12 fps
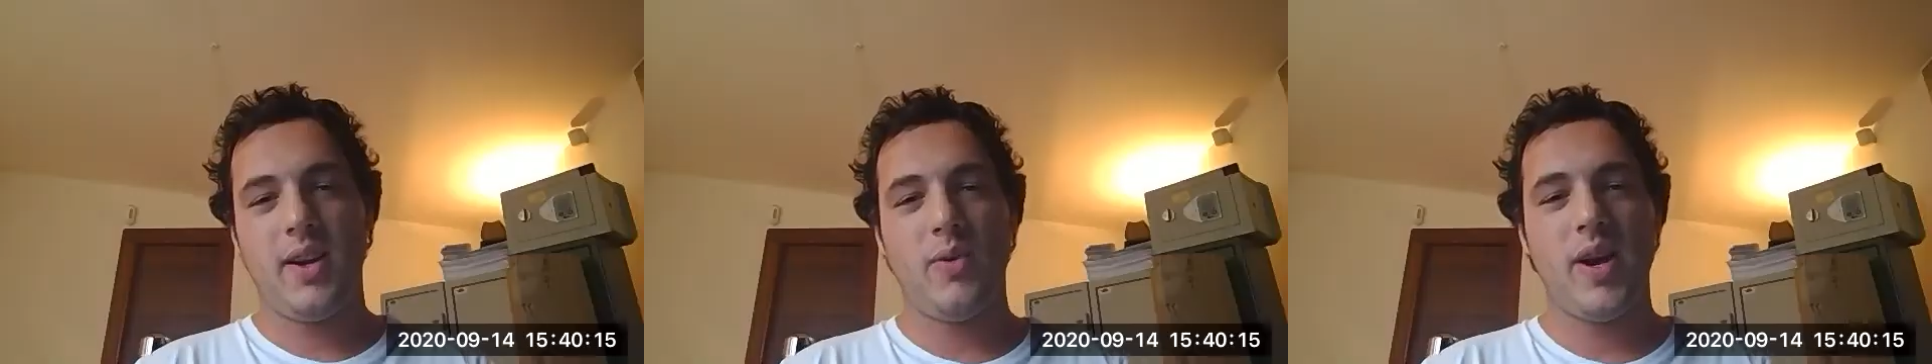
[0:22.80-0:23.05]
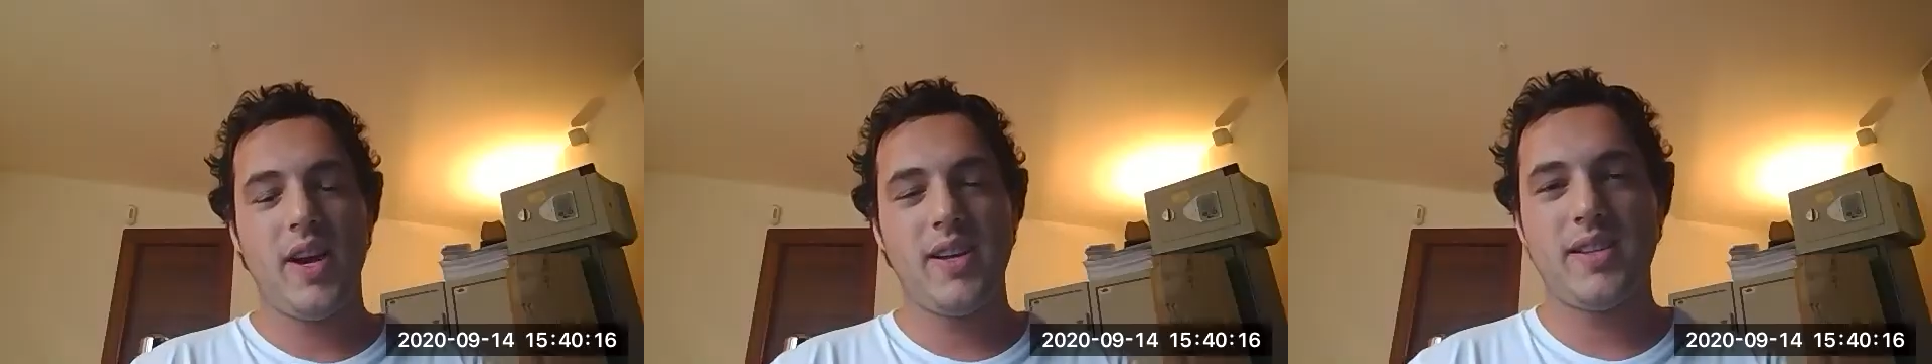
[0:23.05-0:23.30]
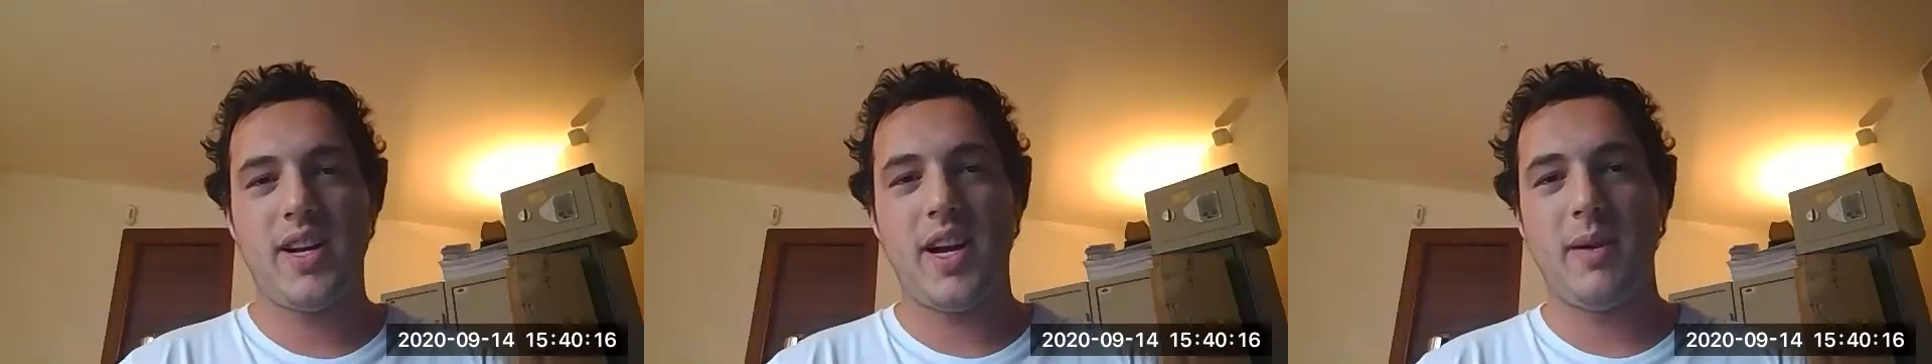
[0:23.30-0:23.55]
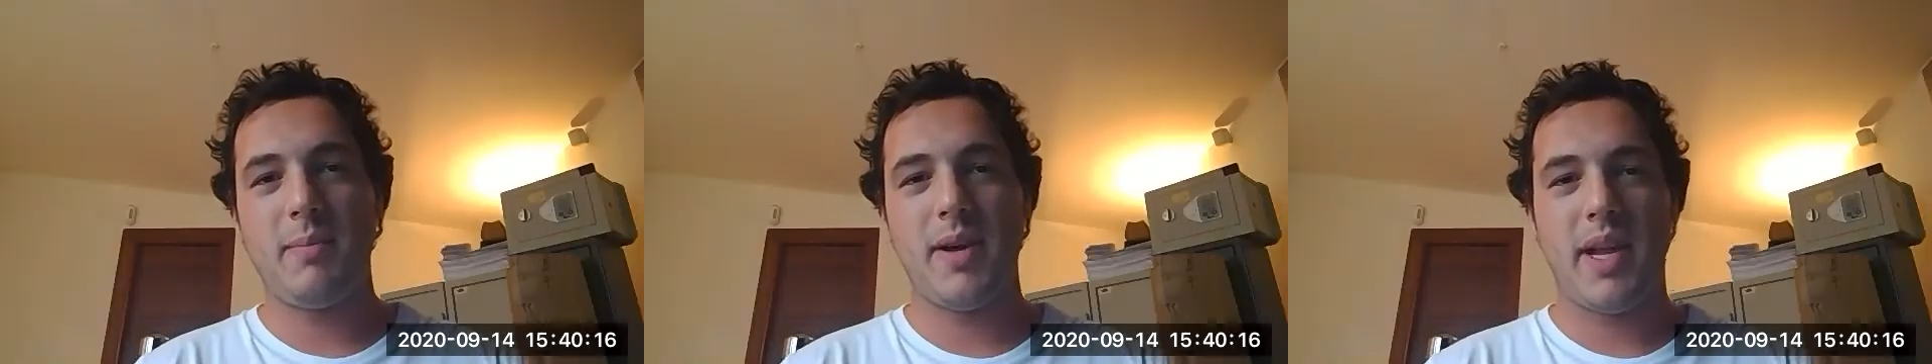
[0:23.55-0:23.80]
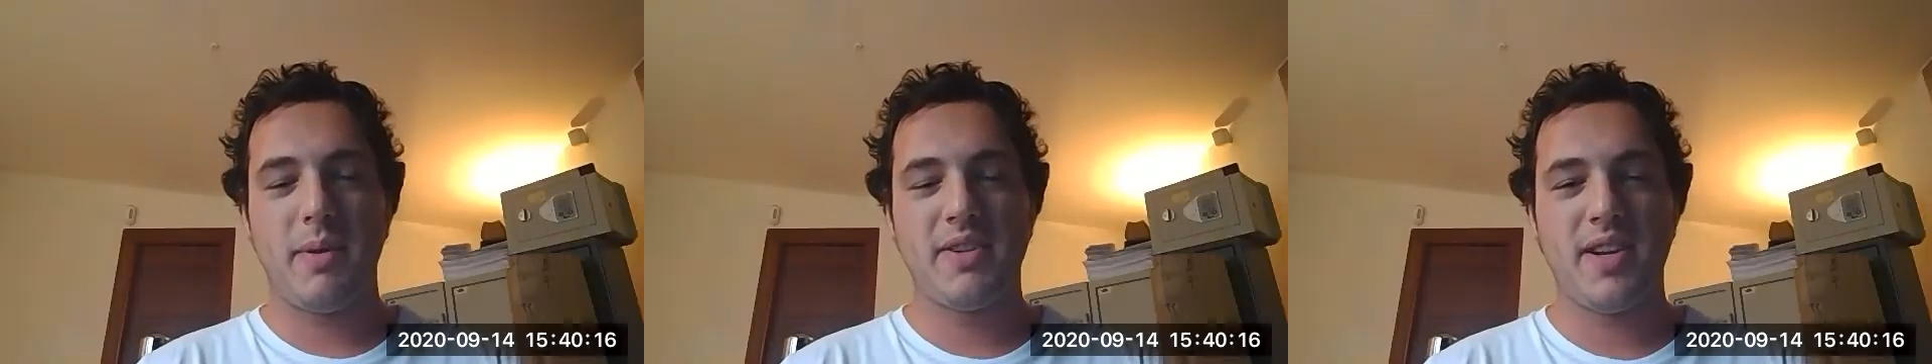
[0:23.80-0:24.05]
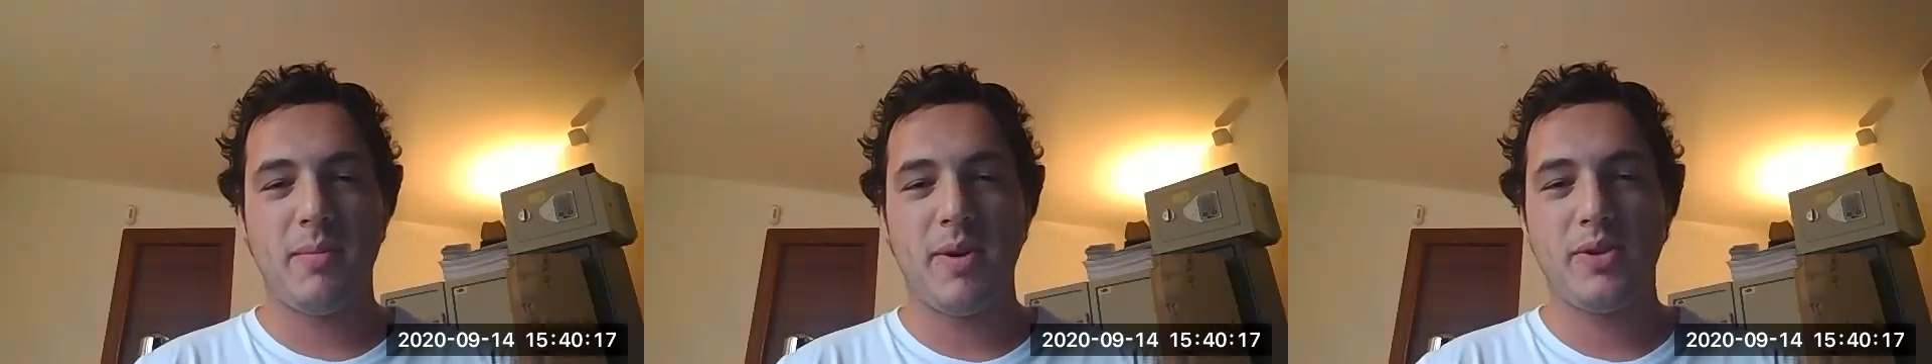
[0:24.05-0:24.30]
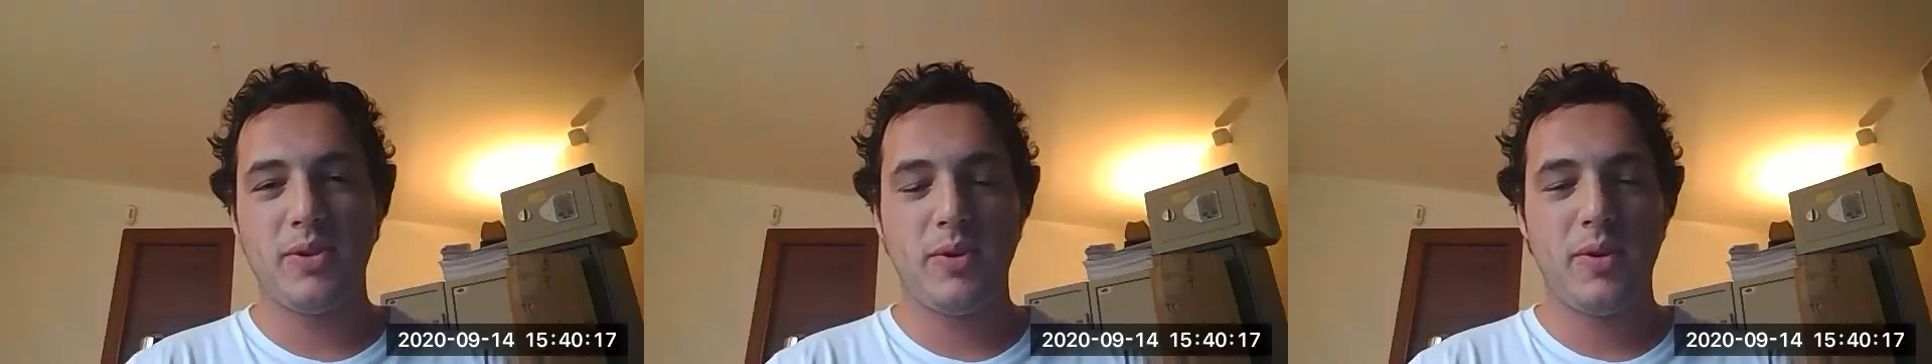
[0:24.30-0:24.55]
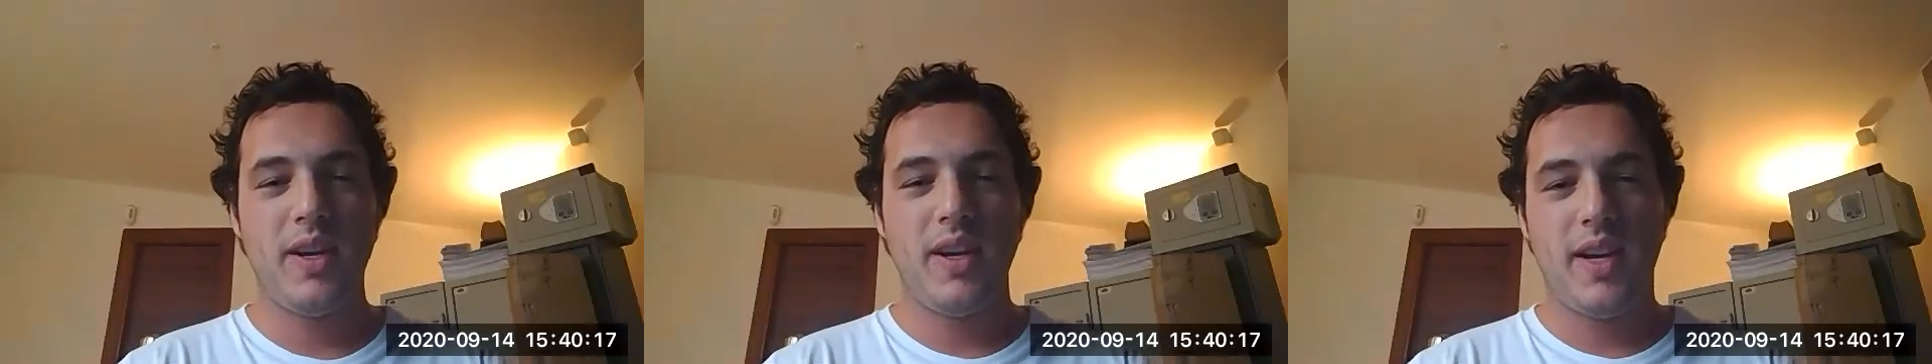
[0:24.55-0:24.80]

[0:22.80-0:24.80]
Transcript: guys, my name is Alberto,